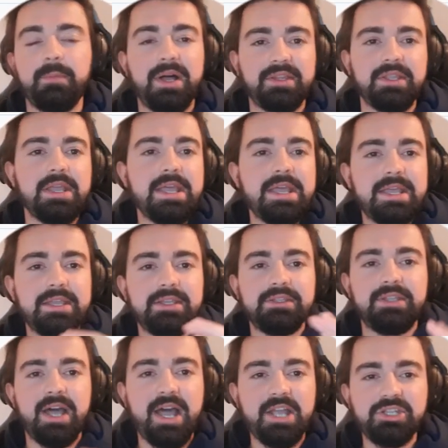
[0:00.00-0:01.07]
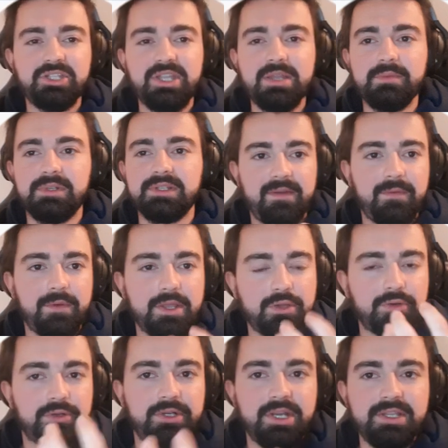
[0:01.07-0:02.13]
But in the hash tables, when
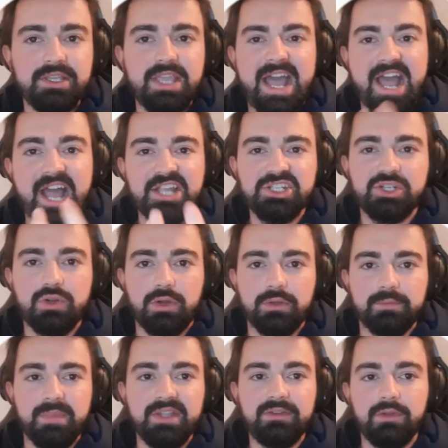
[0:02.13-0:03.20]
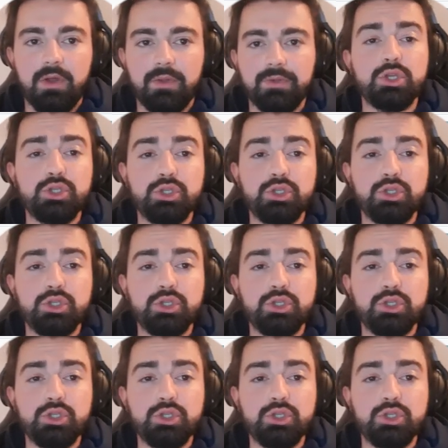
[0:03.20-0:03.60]
you're creating a hash code method,